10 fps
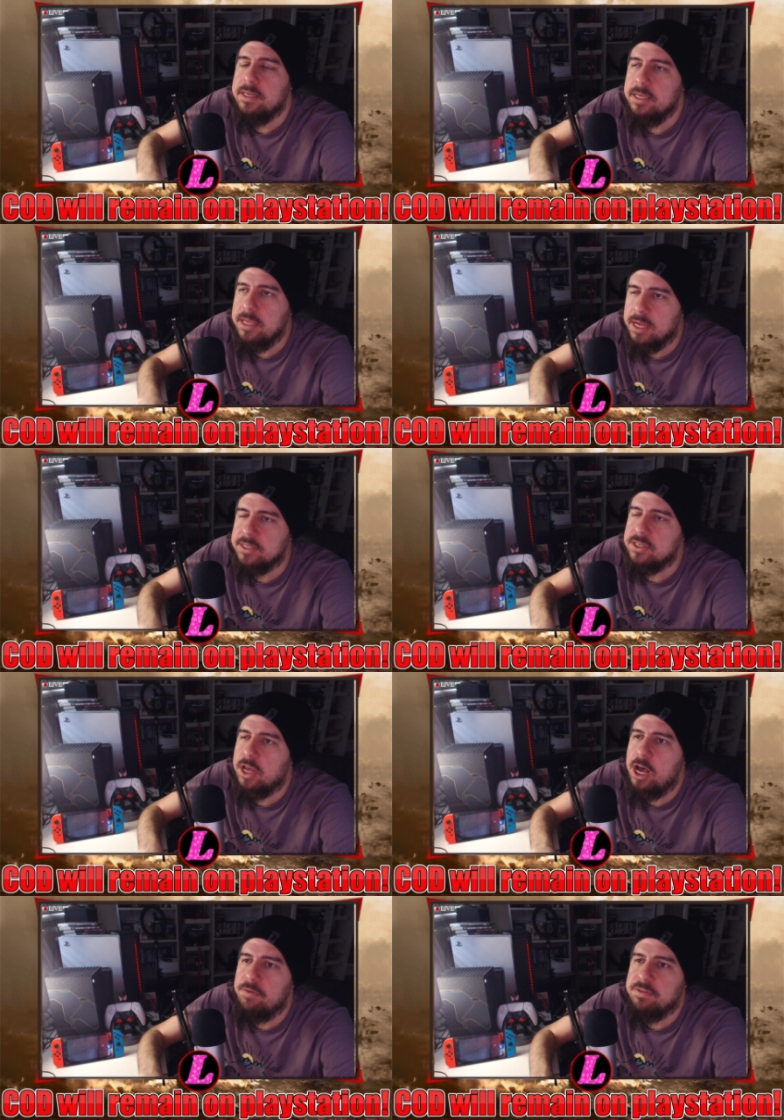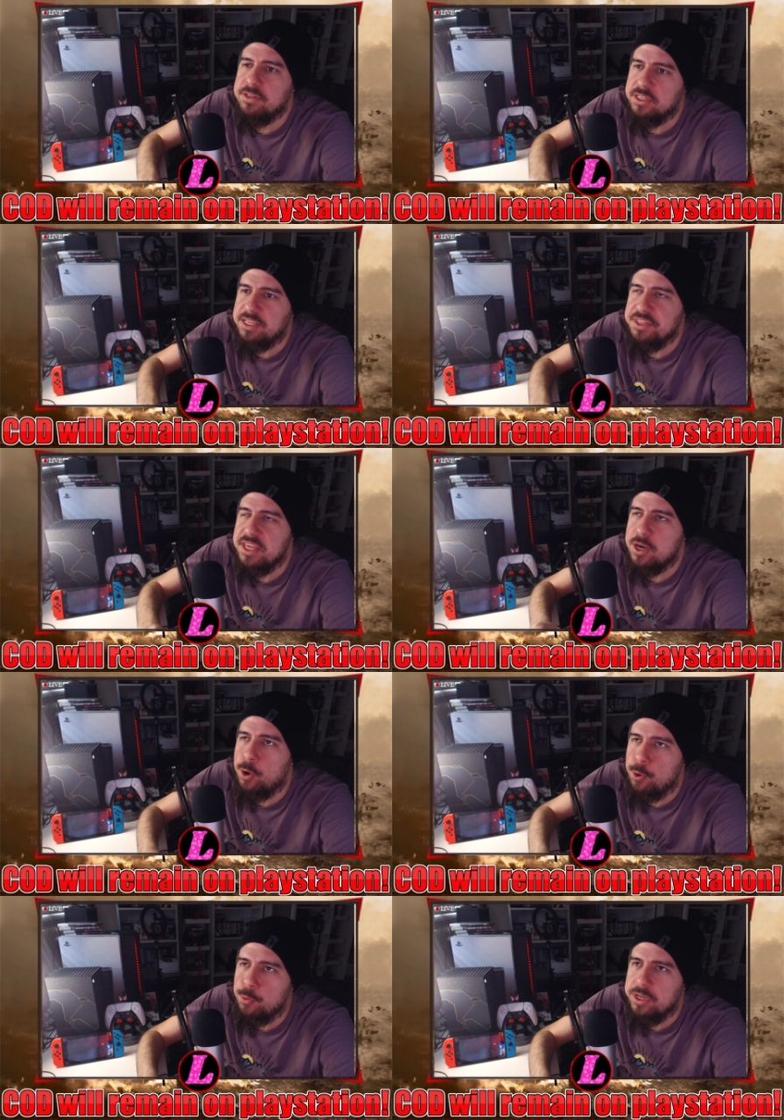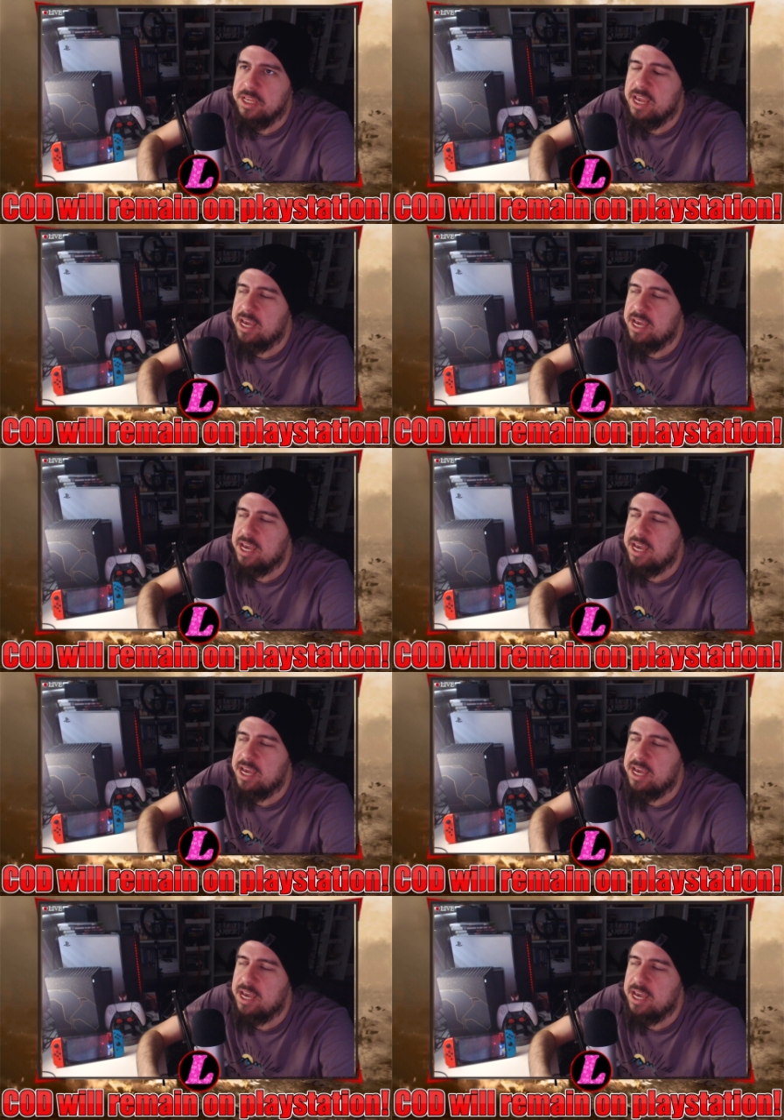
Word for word: Yes, obviously, they own it.